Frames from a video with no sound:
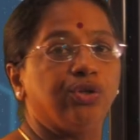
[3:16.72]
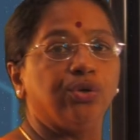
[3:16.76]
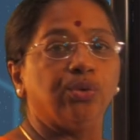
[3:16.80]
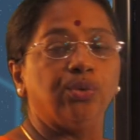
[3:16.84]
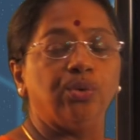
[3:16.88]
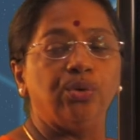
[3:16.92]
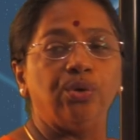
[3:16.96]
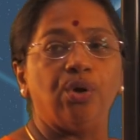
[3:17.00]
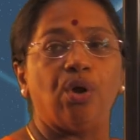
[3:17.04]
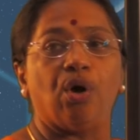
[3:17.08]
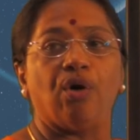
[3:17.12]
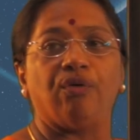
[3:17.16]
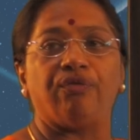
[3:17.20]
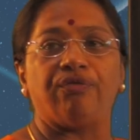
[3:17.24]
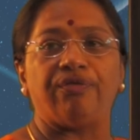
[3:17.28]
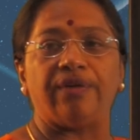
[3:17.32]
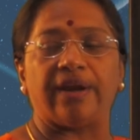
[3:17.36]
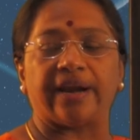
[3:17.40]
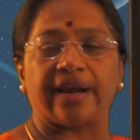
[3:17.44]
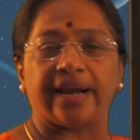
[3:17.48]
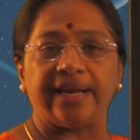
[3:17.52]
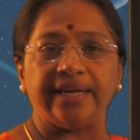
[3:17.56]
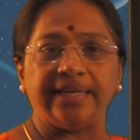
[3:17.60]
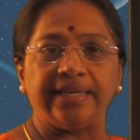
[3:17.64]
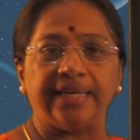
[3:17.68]
tool of
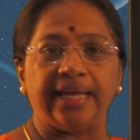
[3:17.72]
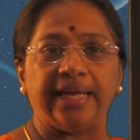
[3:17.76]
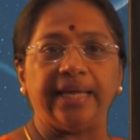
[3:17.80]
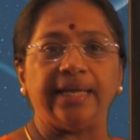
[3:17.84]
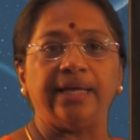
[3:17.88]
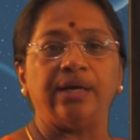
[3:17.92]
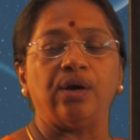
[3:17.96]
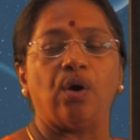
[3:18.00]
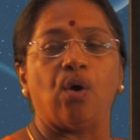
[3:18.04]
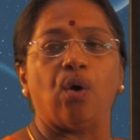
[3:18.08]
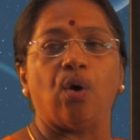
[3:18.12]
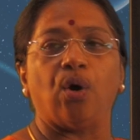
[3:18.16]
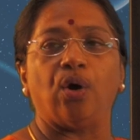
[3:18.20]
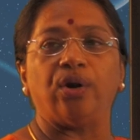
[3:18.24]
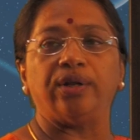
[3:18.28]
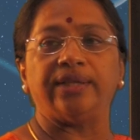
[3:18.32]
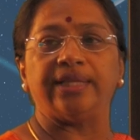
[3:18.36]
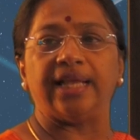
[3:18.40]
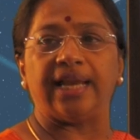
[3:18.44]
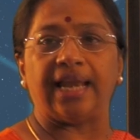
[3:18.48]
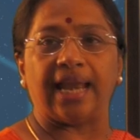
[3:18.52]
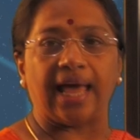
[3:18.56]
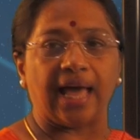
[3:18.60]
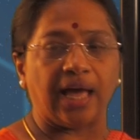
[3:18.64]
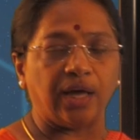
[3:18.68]
writing or
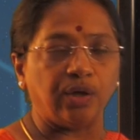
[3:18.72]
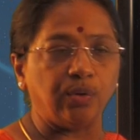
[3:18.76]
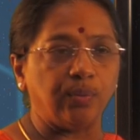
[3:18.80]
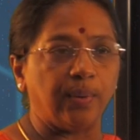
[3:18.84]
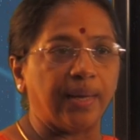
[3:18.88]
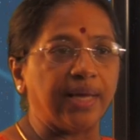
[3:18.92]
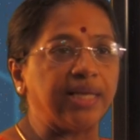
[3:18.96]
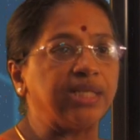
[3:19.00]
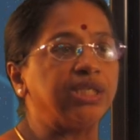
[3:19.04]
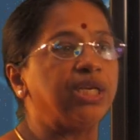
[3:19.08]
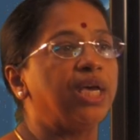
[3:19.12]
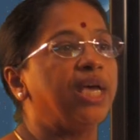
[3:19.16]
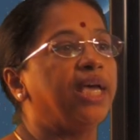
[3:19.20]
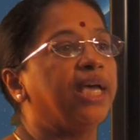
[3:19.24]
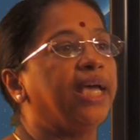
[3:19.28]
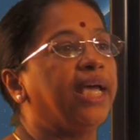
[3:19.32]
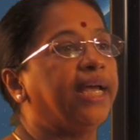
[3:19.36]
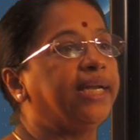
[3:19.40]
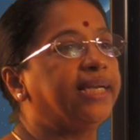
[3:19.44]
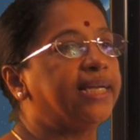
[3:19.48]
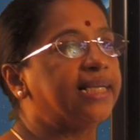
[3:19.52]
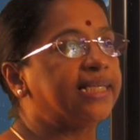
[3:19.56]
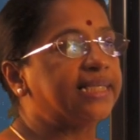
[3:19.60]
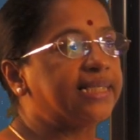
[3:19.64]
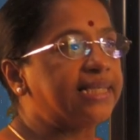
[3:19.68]
the language.
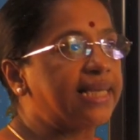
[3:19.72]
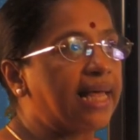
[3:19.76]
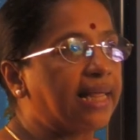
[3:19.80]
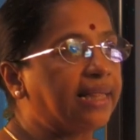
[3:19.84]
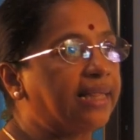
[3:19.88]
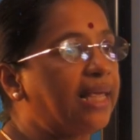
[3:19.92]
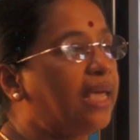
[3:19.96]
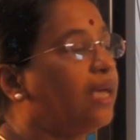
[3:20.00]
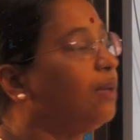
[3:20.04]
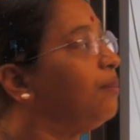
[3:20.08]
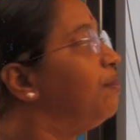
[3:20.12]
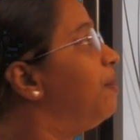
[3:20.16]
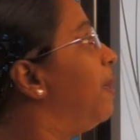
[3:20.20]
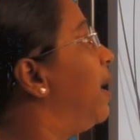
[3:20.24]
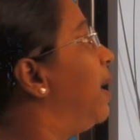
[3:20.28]
It is nothing